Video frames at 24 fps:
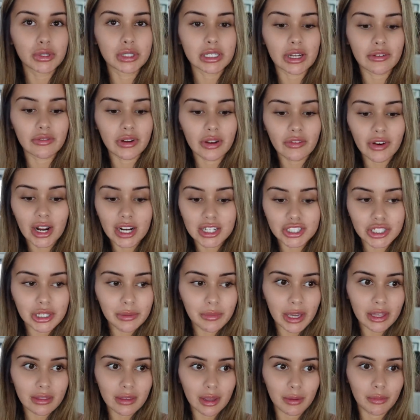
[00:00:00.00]
which I've never actually
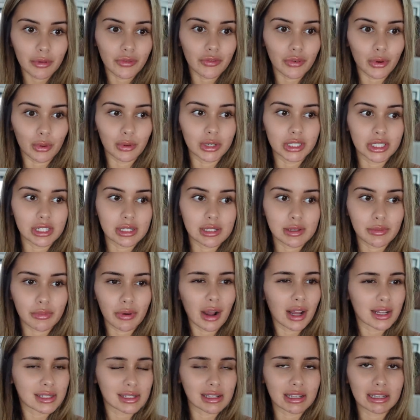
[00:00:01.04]
been there before, which is
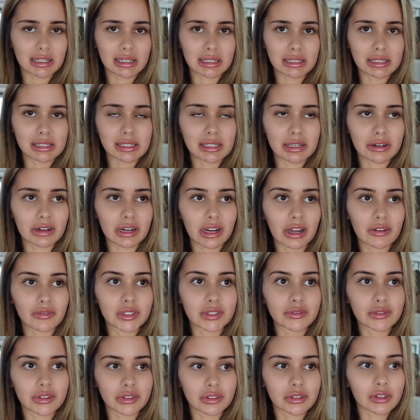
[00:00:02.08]
surprising considering I've
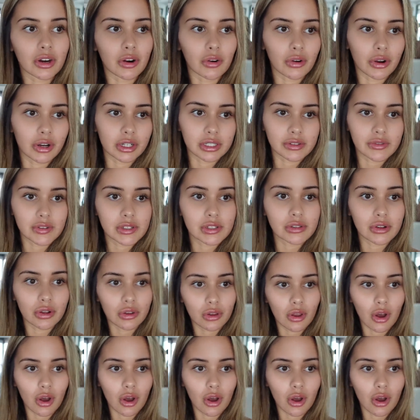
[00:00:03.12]
lived on the Gold Coast for so